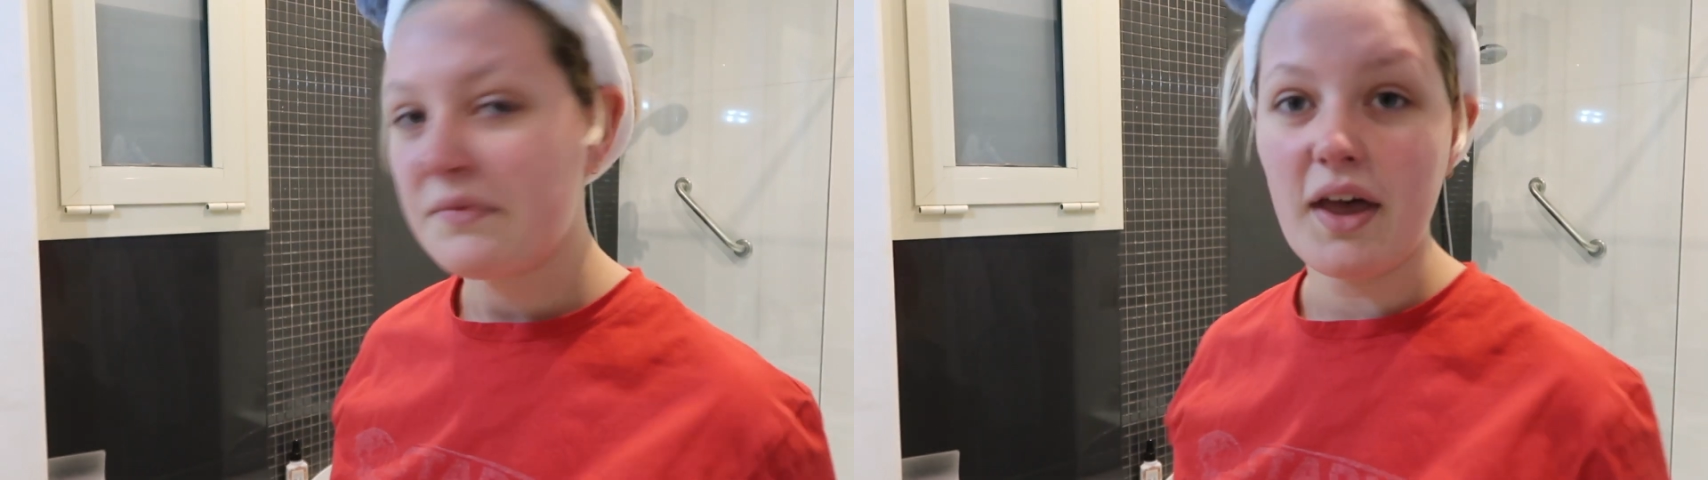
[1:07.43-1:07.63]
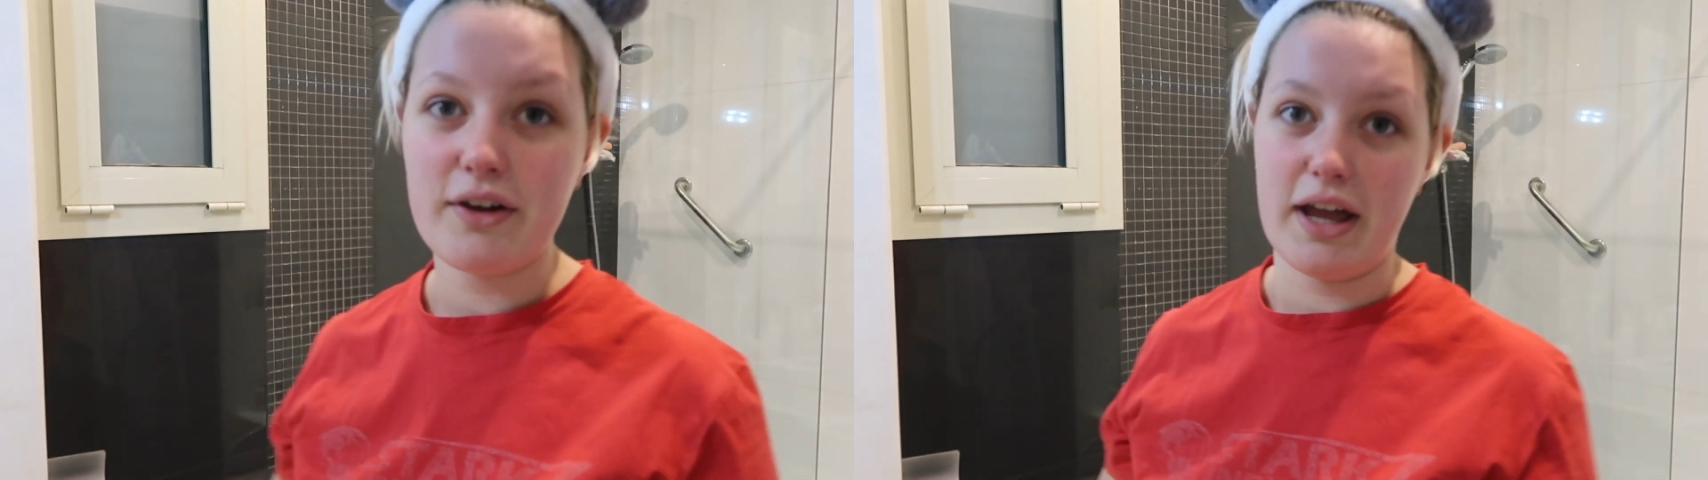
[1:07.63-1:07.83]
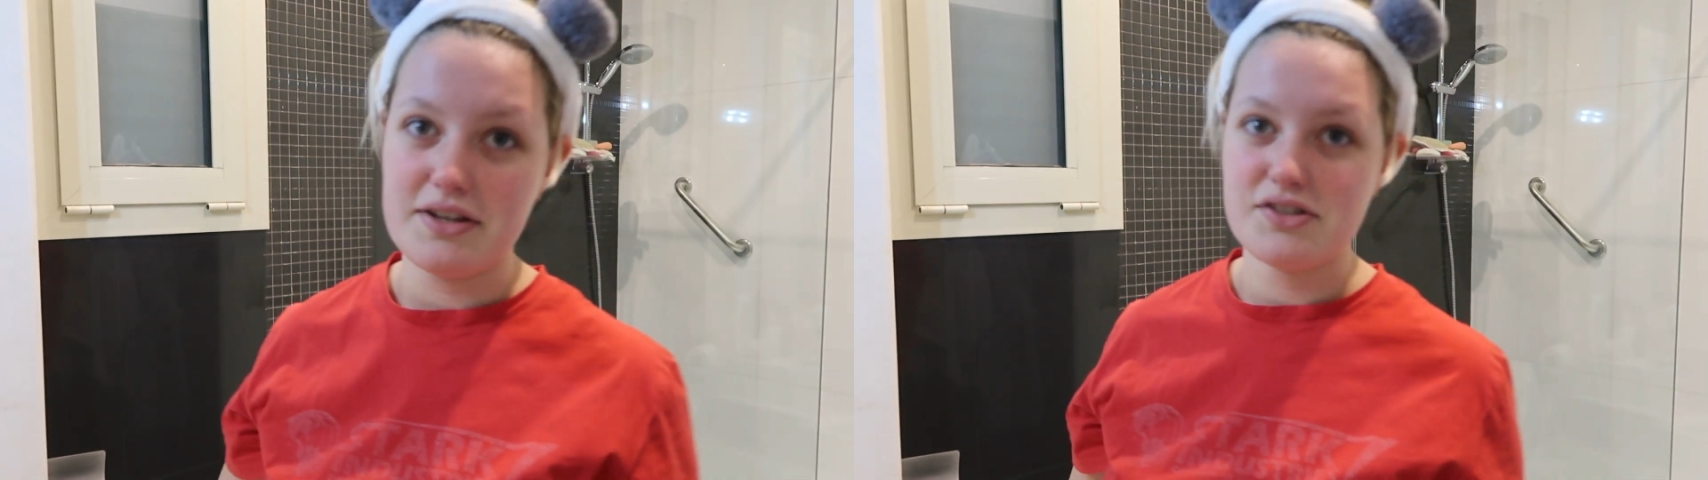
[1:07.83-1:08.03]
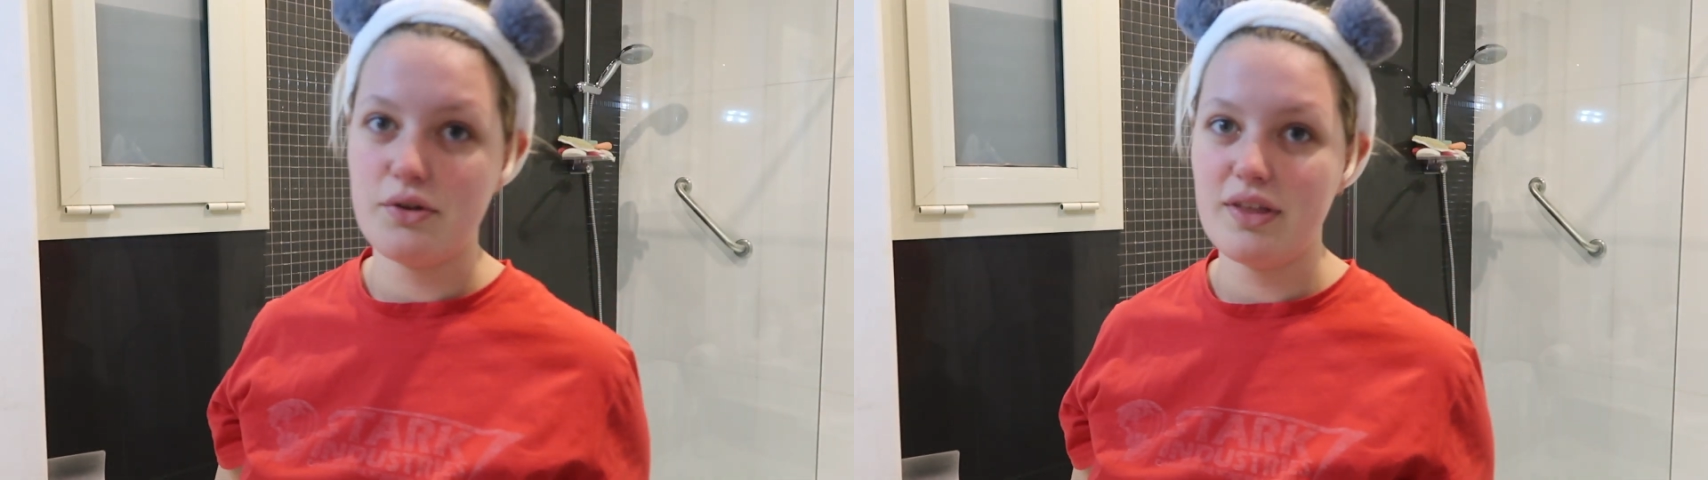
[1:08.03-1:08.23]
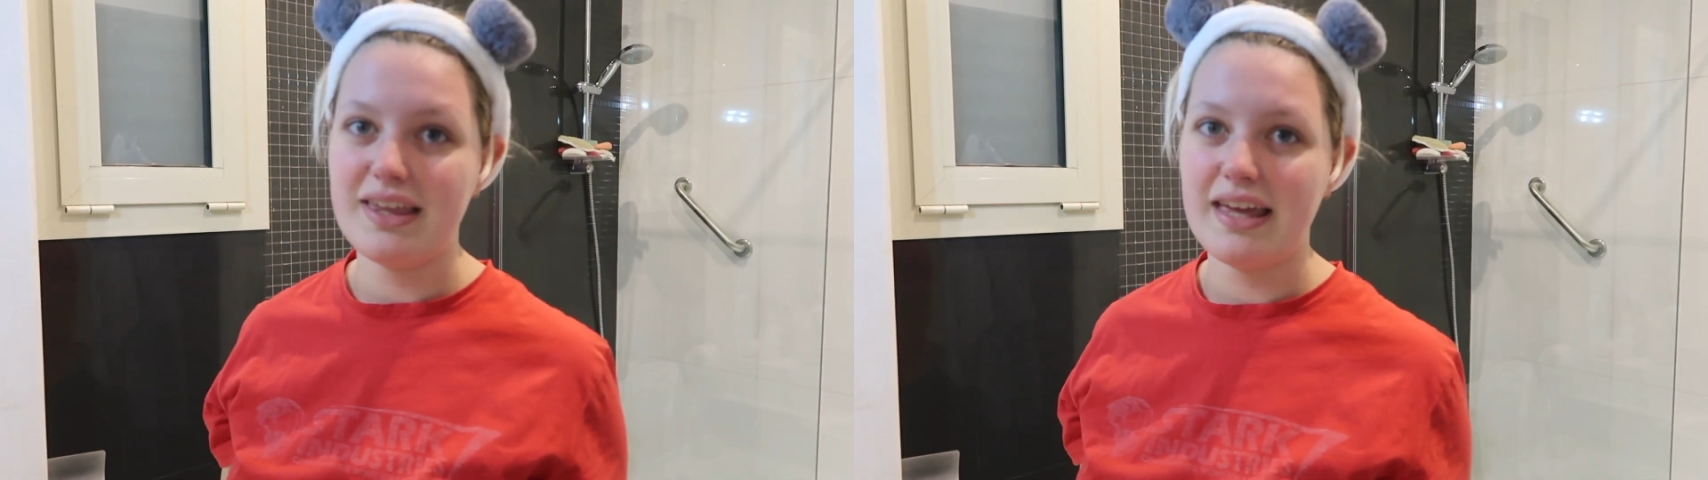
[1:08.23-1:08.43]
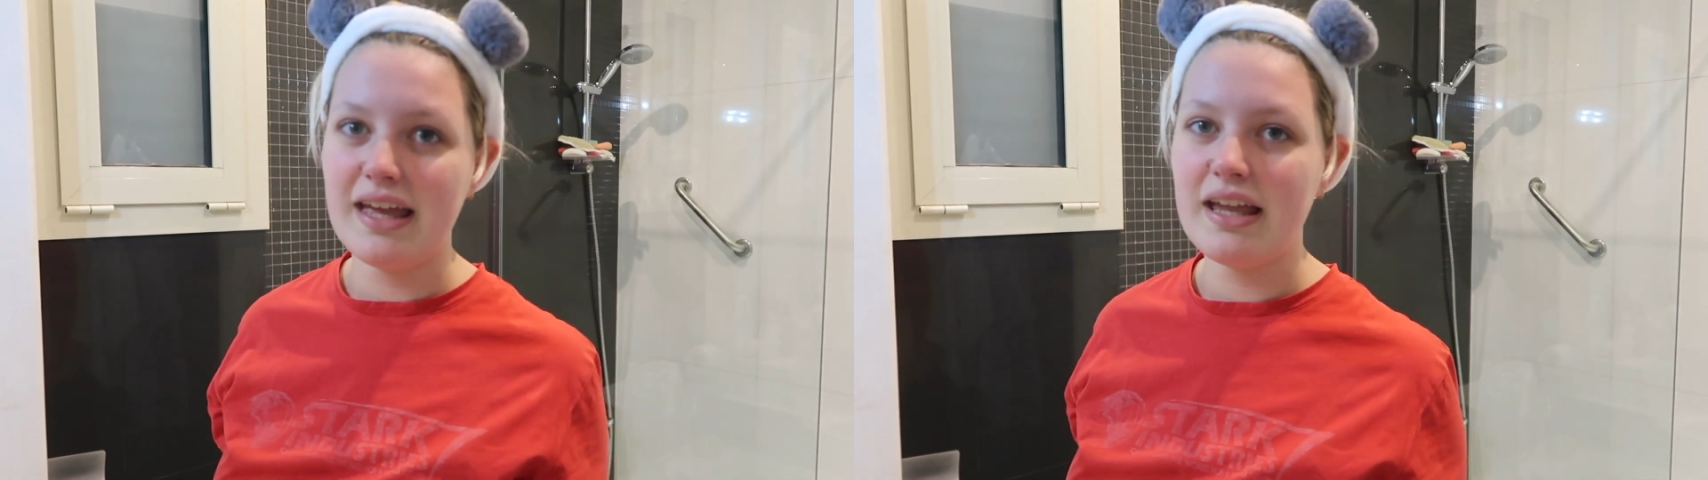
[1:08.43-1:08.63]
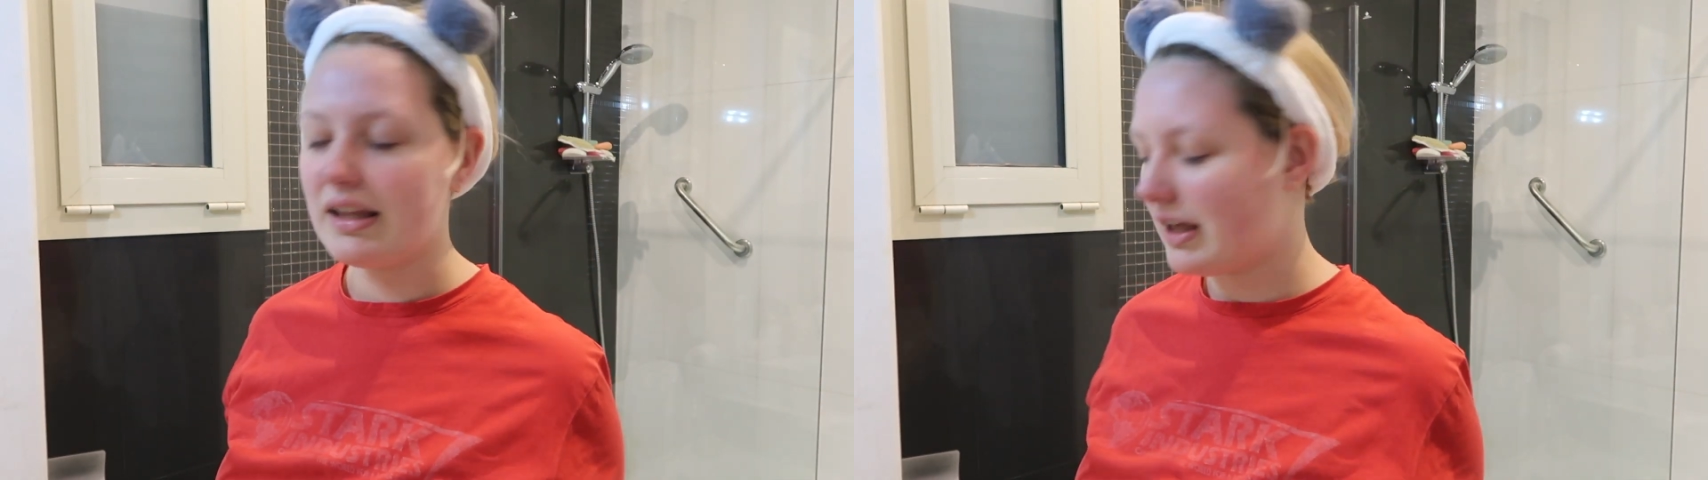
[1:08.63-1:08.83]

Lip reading: Okay, so the kit